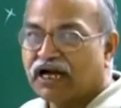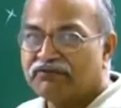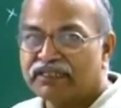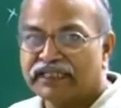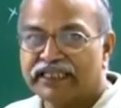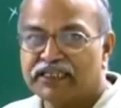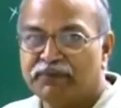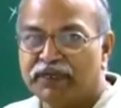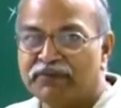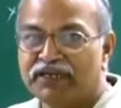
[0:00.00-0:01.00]
our
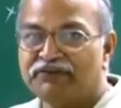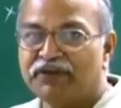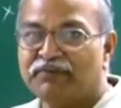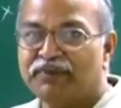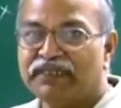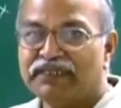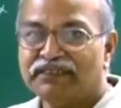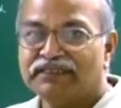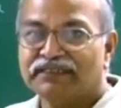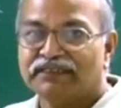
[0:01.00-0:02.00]
experiment will be
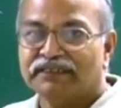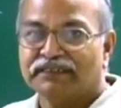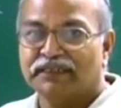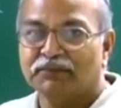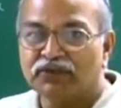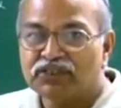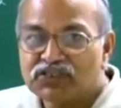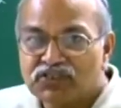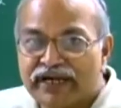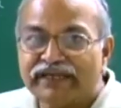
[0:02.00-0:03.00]

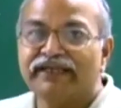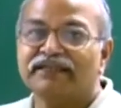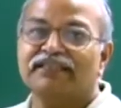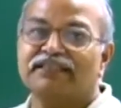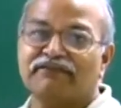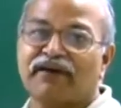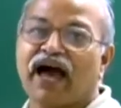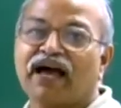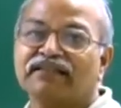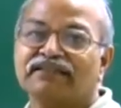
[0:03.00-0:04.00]
demonstrating this
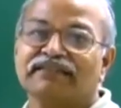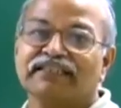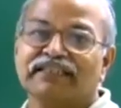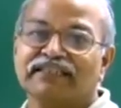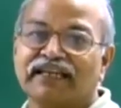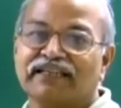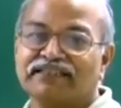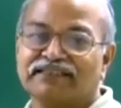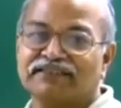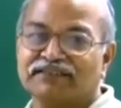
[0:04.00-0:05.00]
fact,
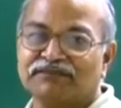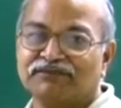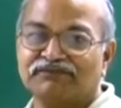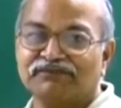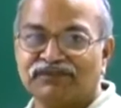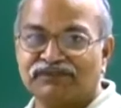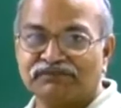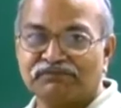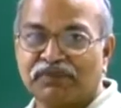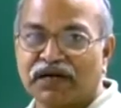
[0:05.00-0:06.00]
that
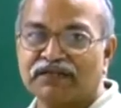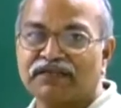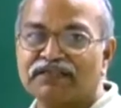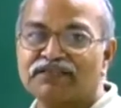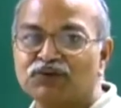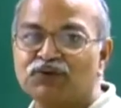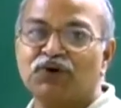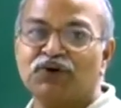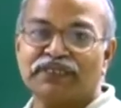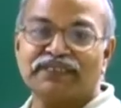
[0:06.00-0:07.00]
particles do
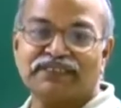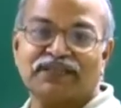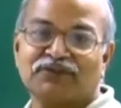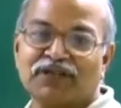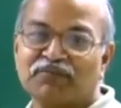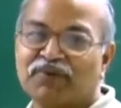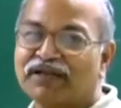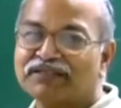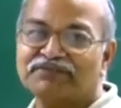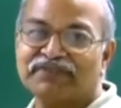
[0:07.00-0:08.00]
go in circular
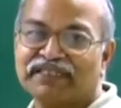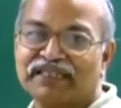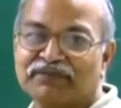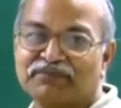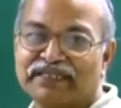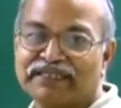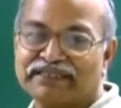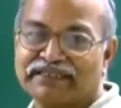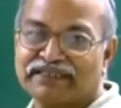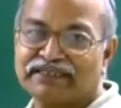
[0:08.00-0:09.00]
path when they are
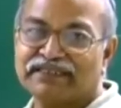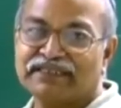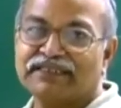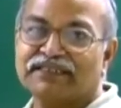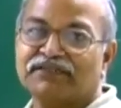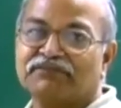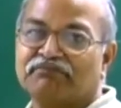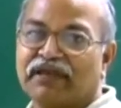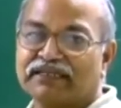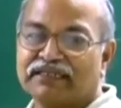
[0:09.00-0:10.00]
placed in
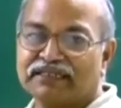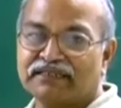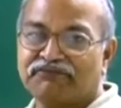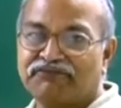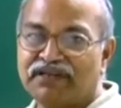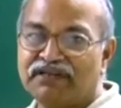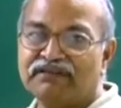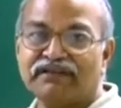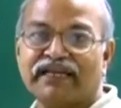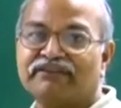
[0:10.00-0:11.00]
magnetic field
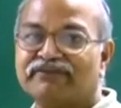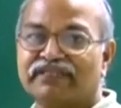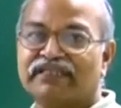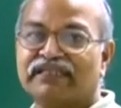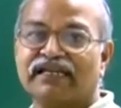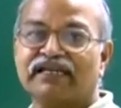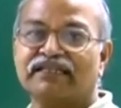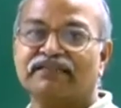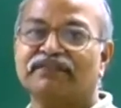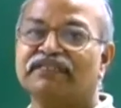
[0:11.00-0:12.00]
and when they are
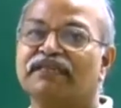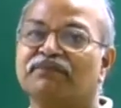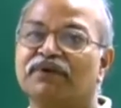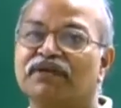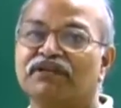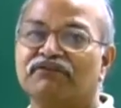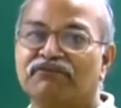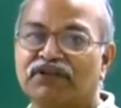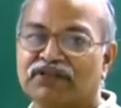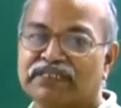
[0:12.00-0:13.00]
given some
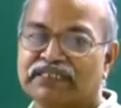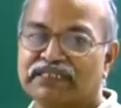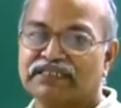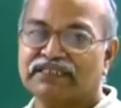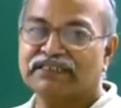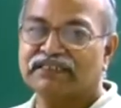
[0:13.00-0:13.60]
velocity.